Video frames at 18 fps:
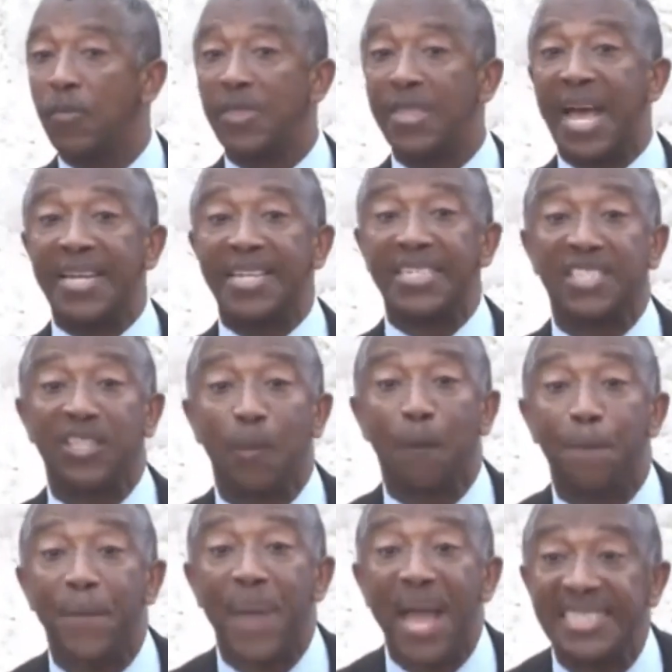That is the
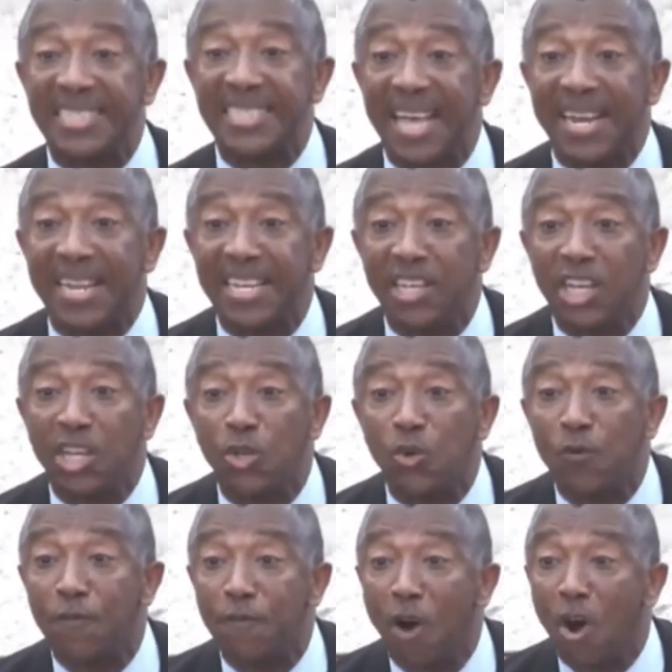best that I can
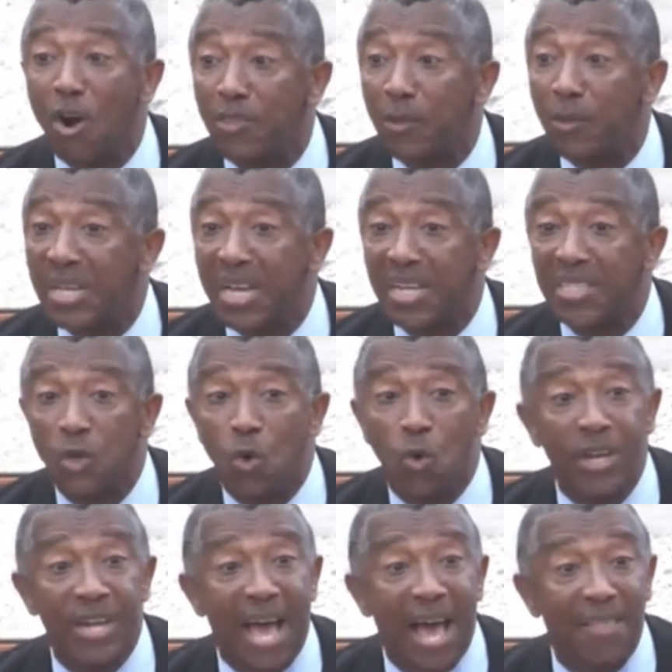do for them, because
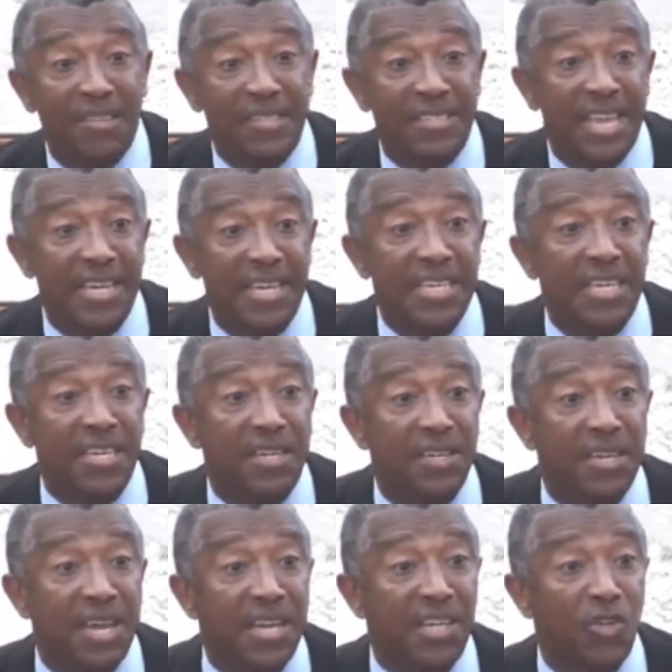Oinatha said he could
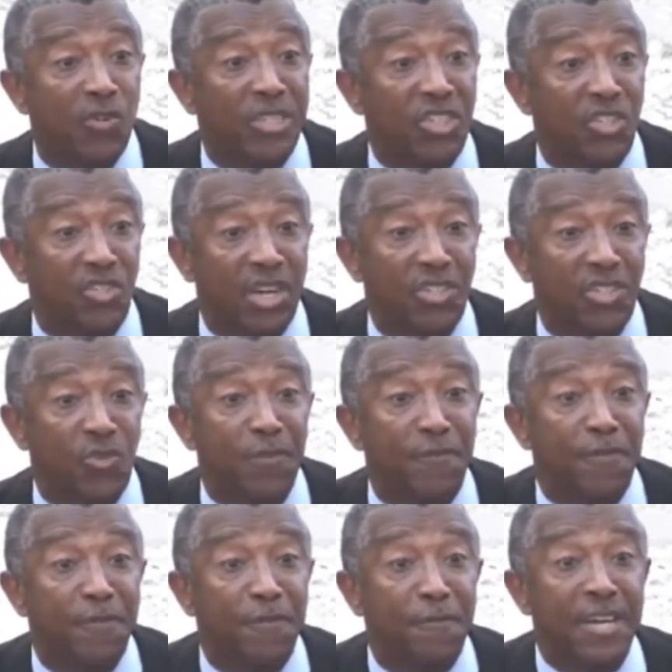have done the
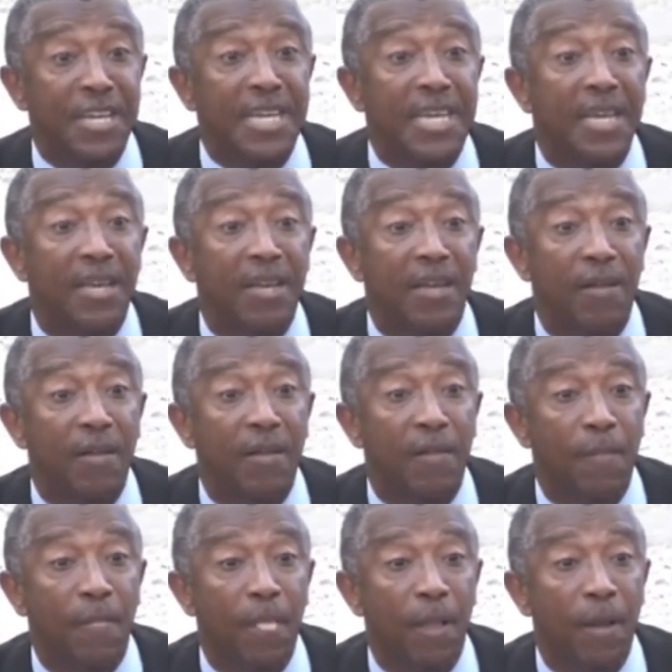restructuring for free.
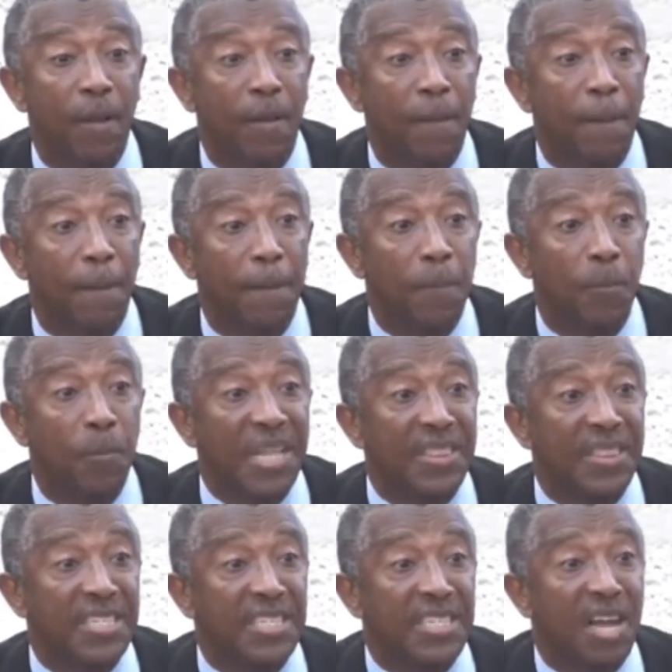
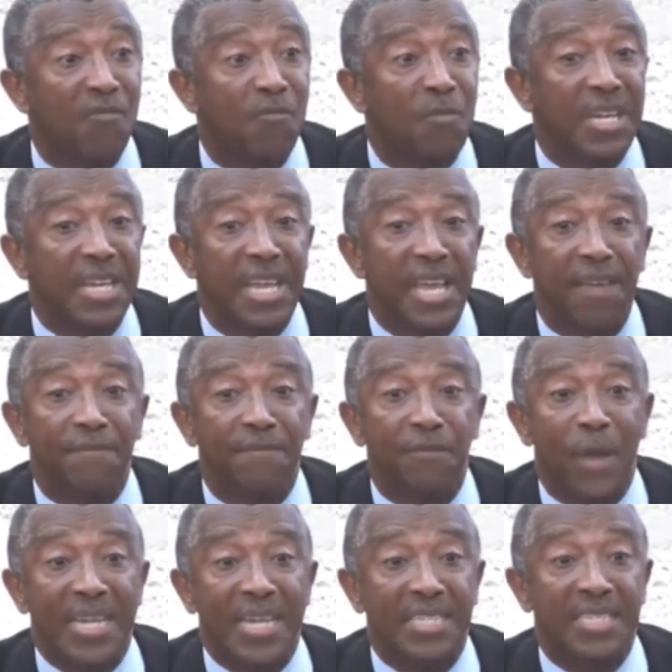But this government gave
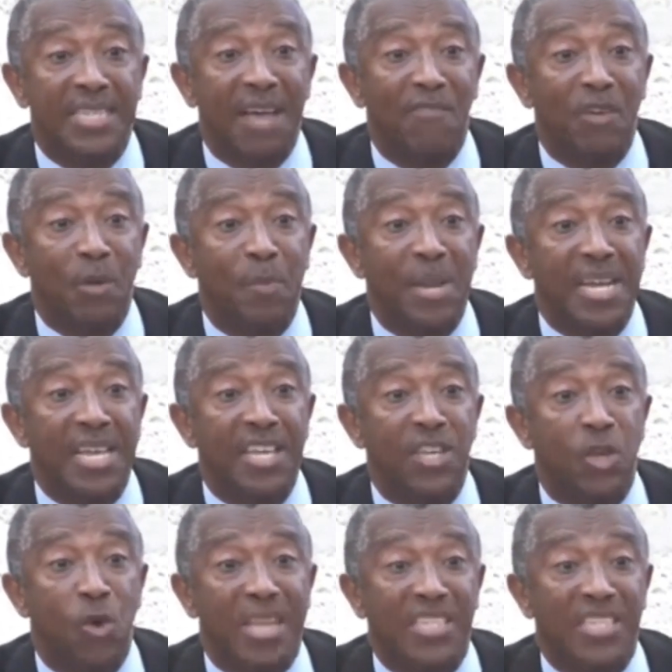27 million
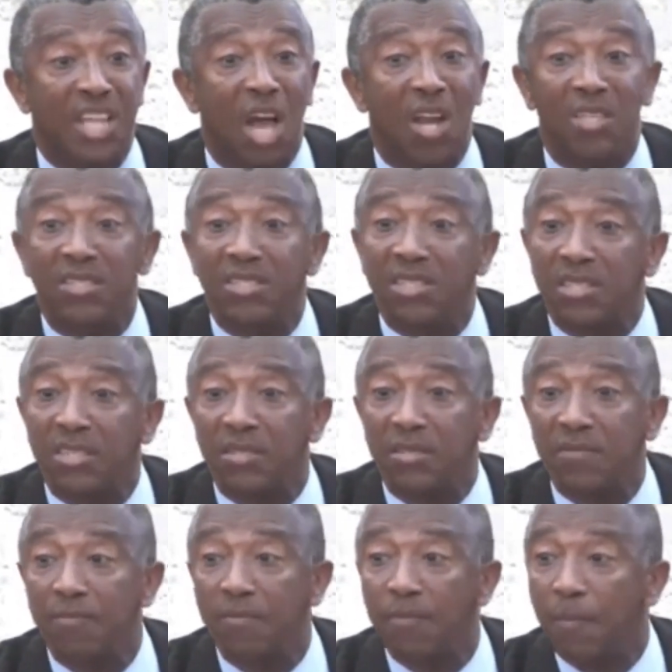US
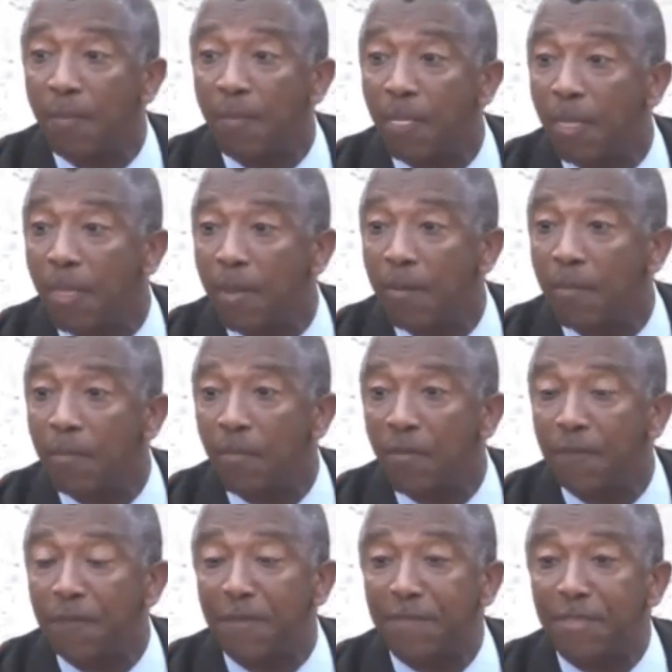dollars,
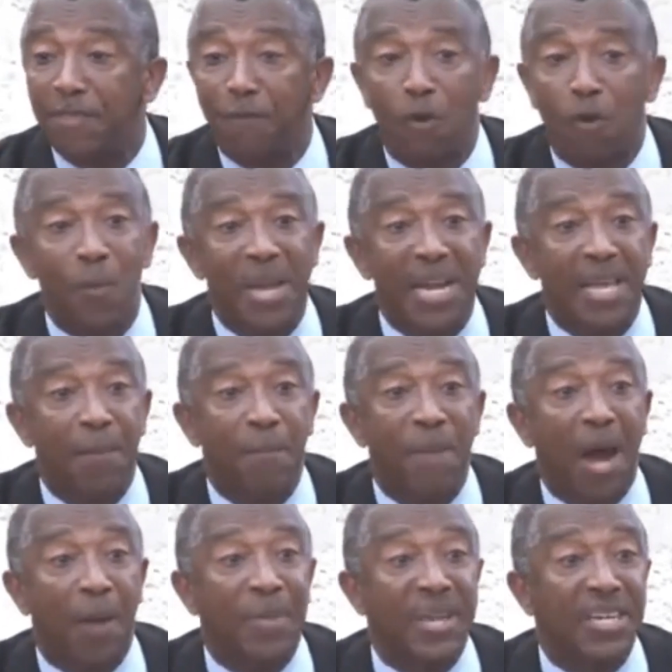54 million
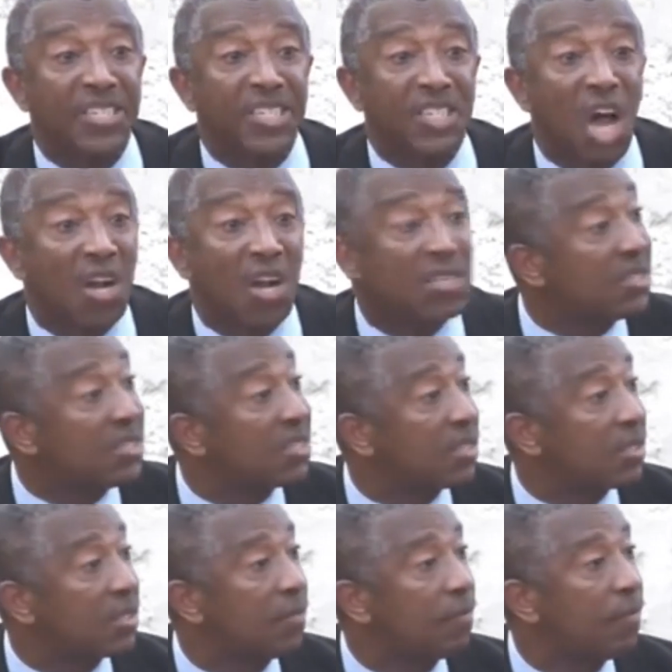Barbados
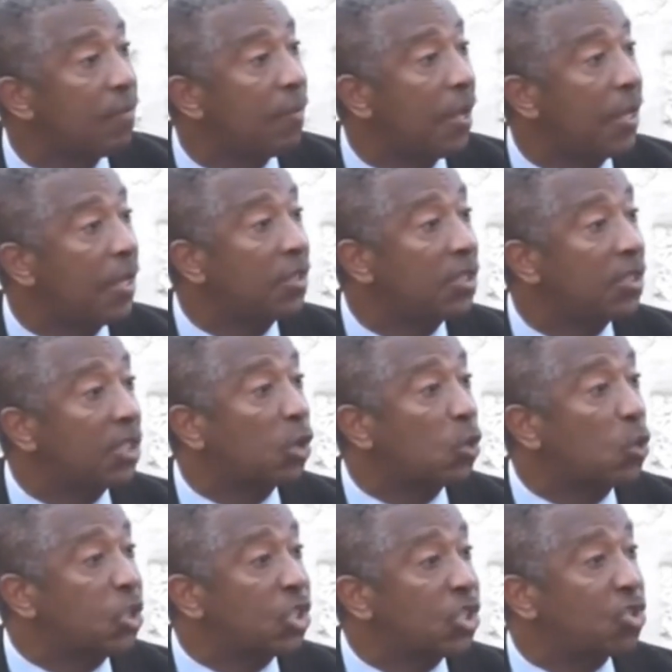dollars to
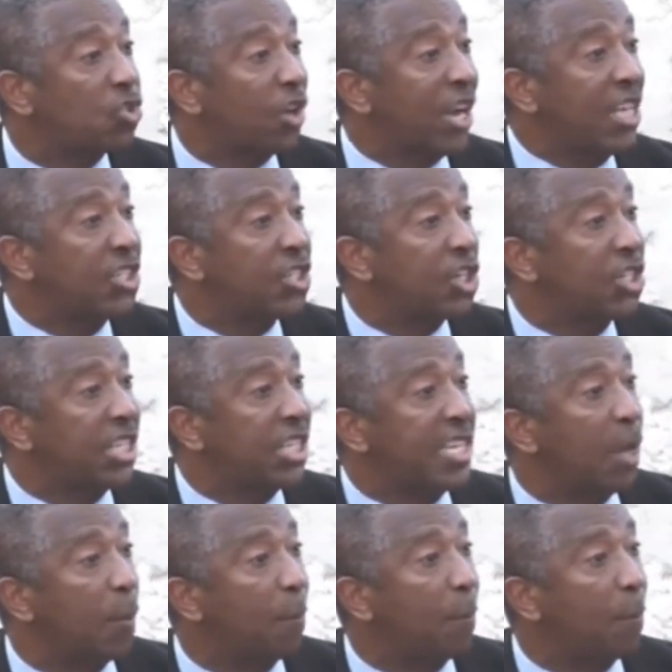two strangers in the